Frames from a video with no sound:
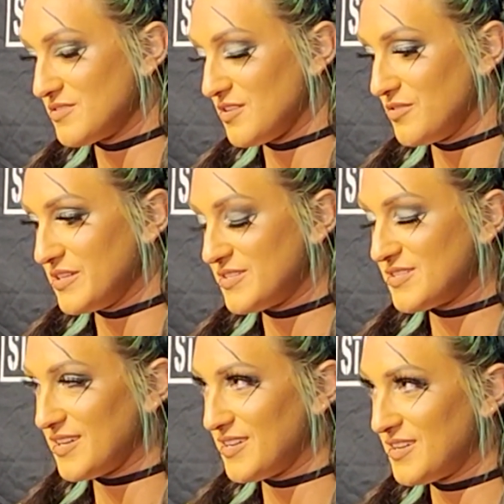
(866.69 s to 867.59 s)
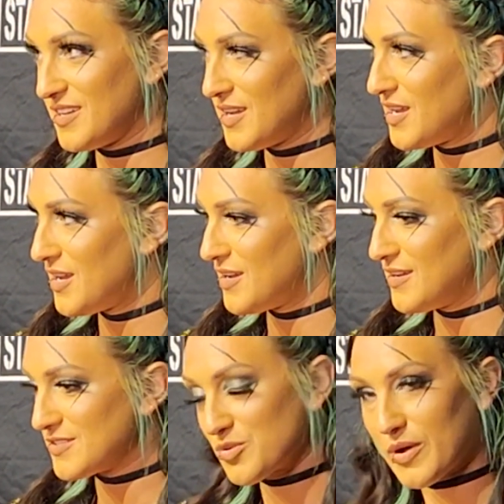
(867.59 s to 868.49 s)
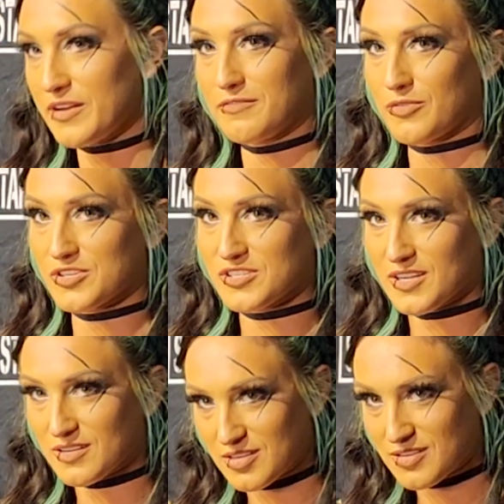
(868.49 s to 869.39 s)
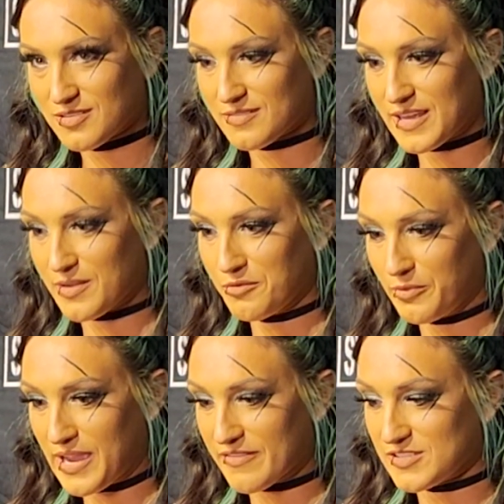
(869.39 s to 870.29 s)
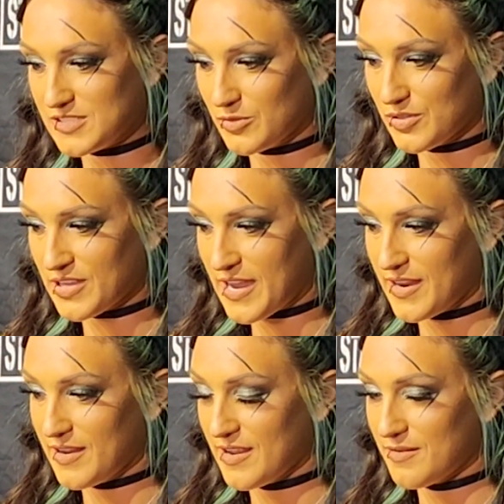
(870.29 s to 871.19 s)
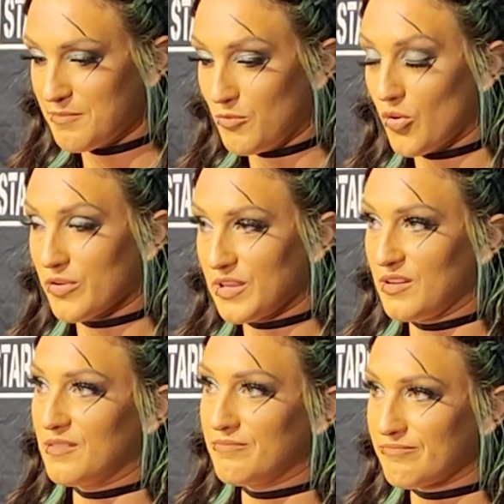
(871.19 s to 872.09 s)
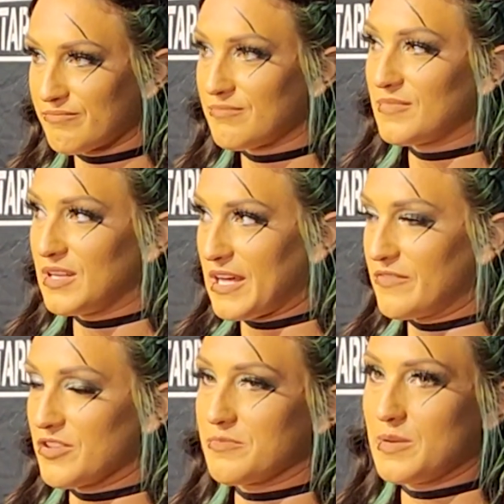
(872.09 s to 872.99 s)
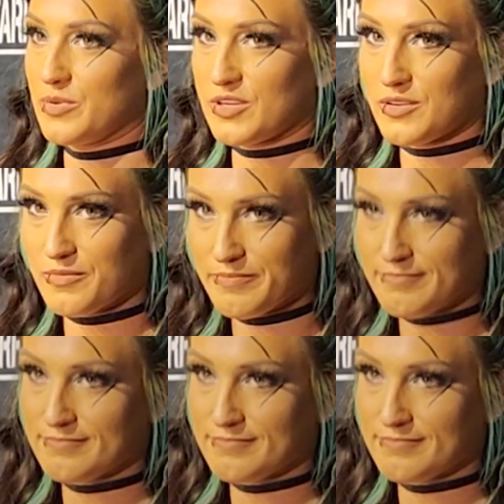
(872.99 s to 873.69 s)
So it's quite unfortunate that we have to deal with that more than a lot of other people do.